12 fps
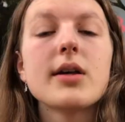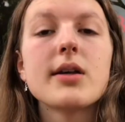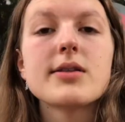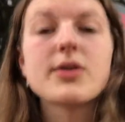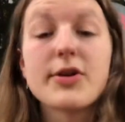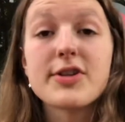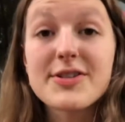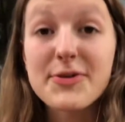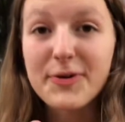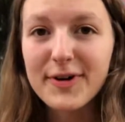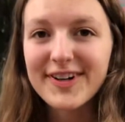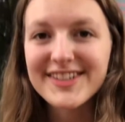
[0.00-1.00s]
So we just
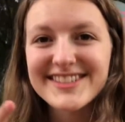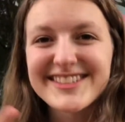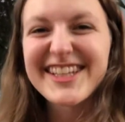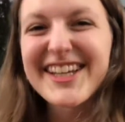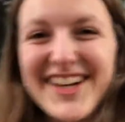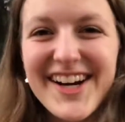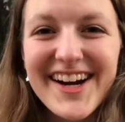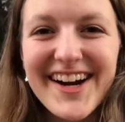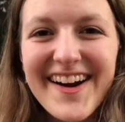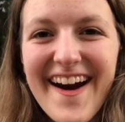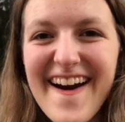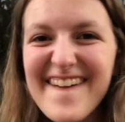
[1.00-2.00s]
ordered dinner
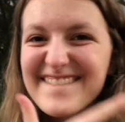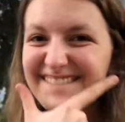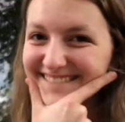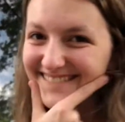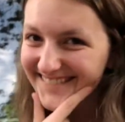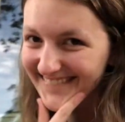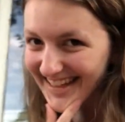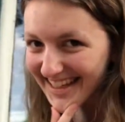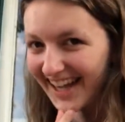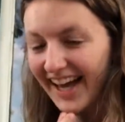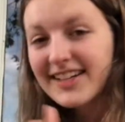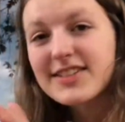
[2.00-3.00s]

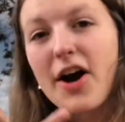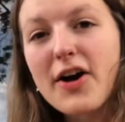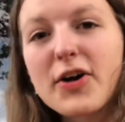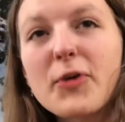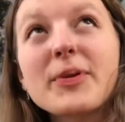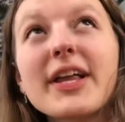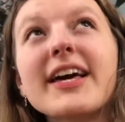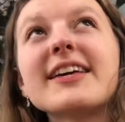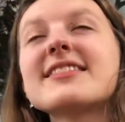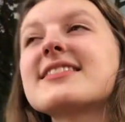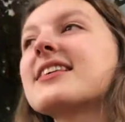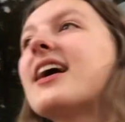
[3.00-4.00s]
at a taco
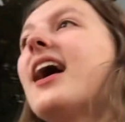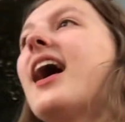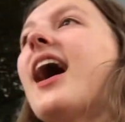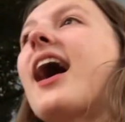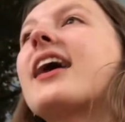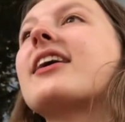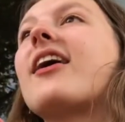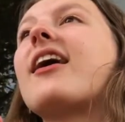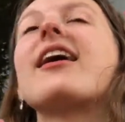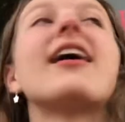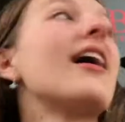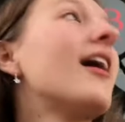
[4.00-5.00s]
place. I
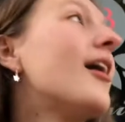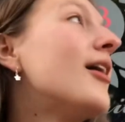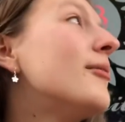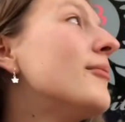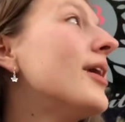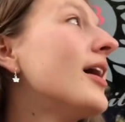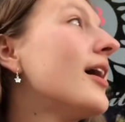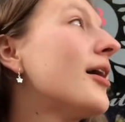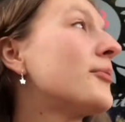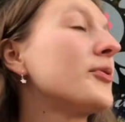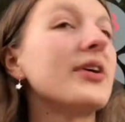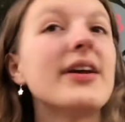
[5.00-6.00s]
got um, a
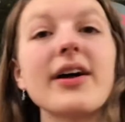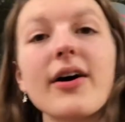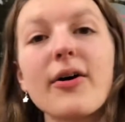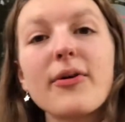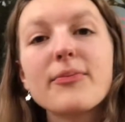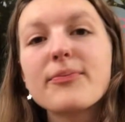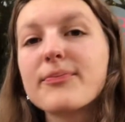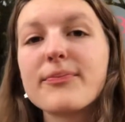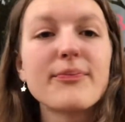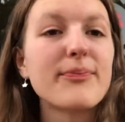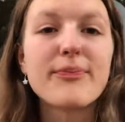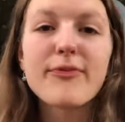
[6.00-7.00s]
burrito
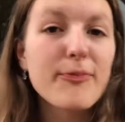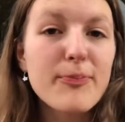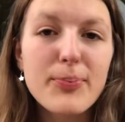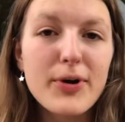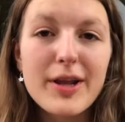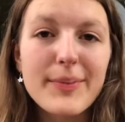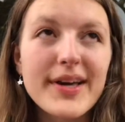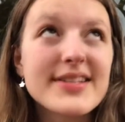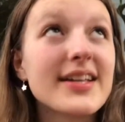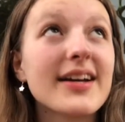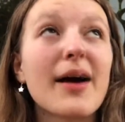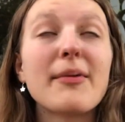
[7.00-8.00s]
pretty
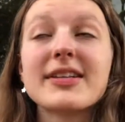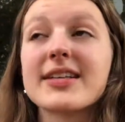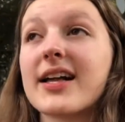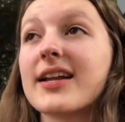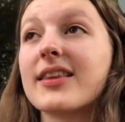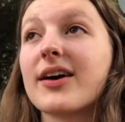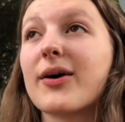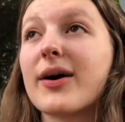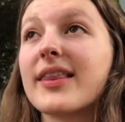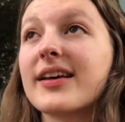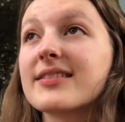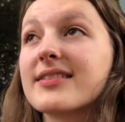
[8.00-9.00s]
basic. I'm excited though. I
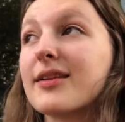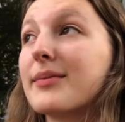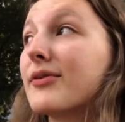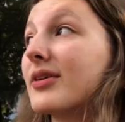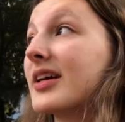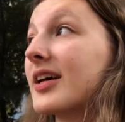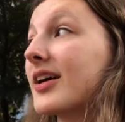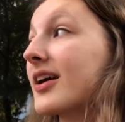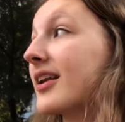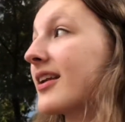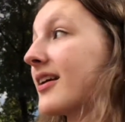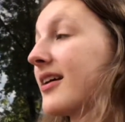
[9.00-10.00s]
think it's going to be really good.